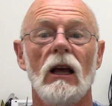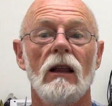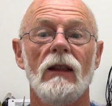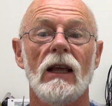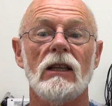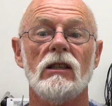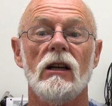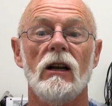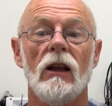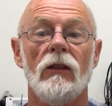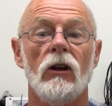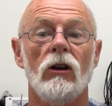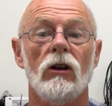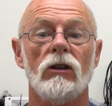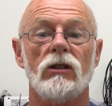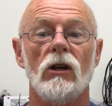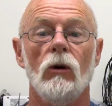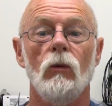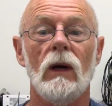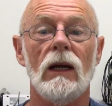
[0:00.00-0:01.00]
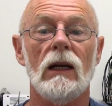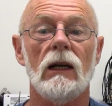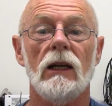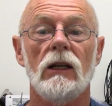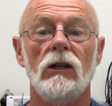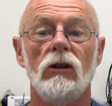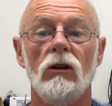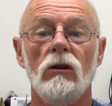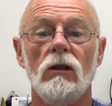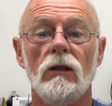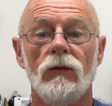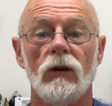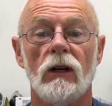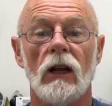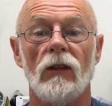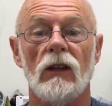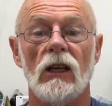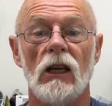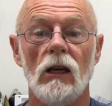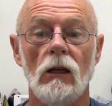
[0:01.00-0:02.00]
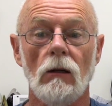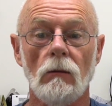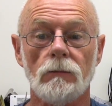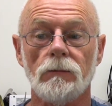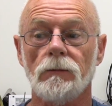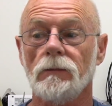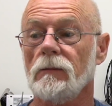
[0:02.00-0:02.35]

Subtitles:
That's another Not So Weekly News for another year.